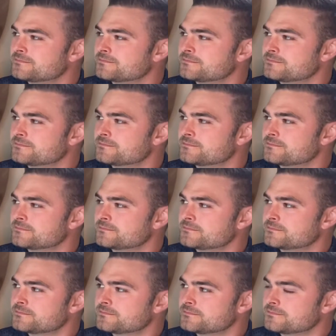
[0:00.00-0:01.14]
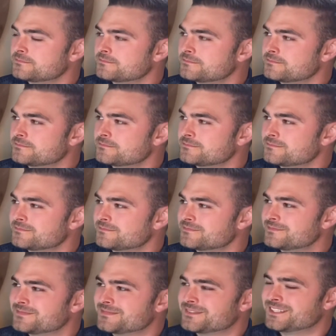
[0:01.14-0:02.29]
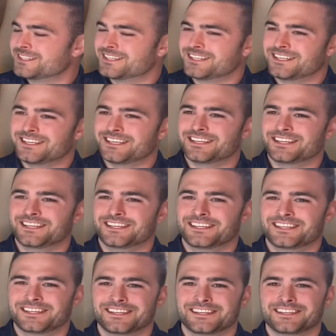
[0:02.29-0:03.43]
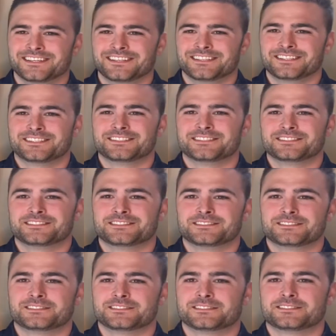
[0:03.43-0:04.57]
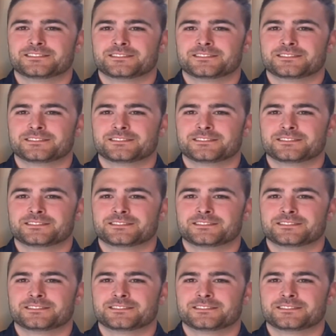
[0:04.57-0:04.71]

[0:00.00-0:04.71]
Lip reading: [no speech]